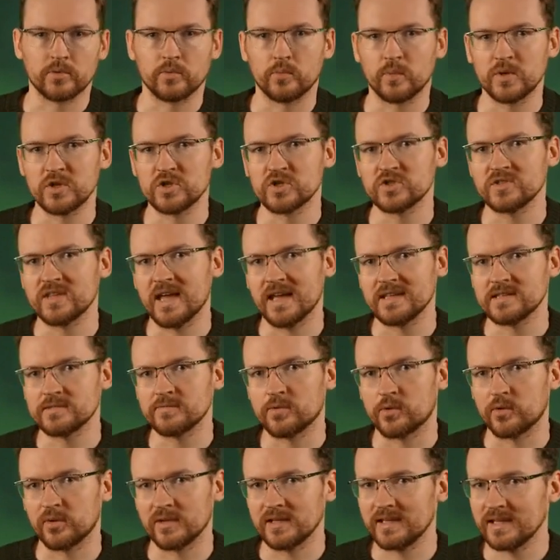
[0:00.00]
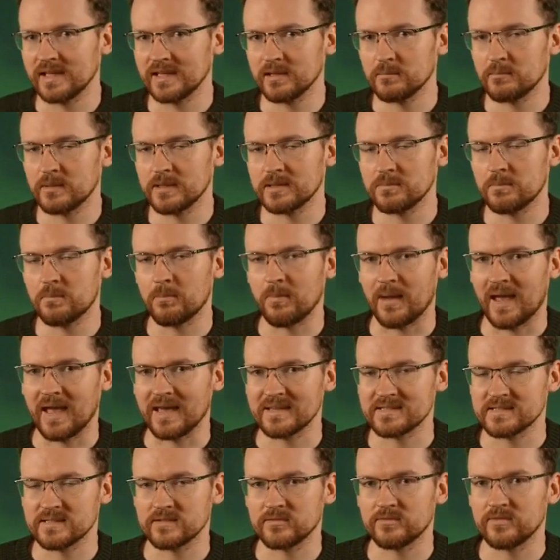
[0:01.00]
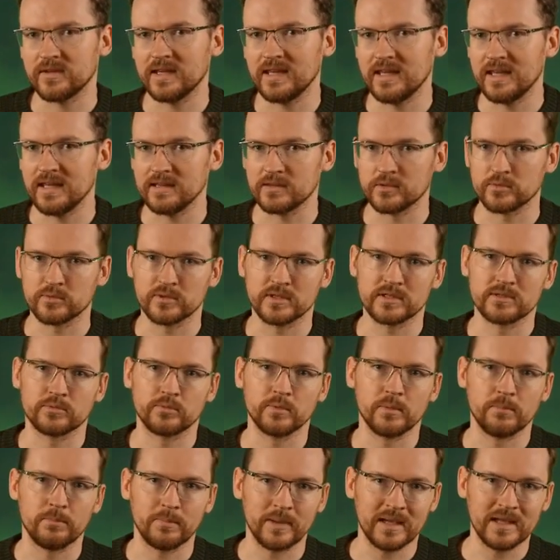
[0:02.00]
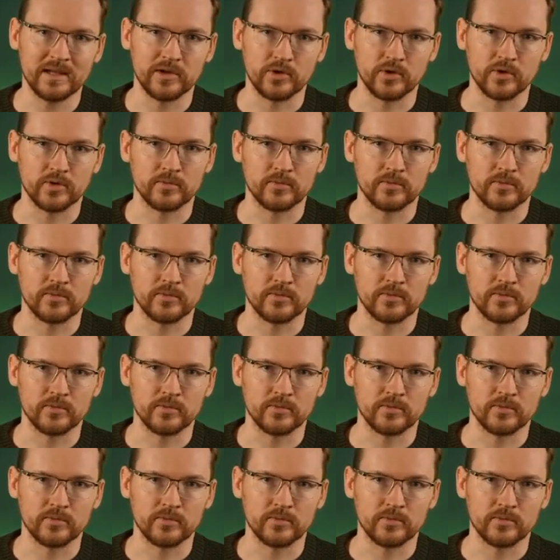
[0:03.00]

which stands for Gigabit Passive Ethernet Repeater.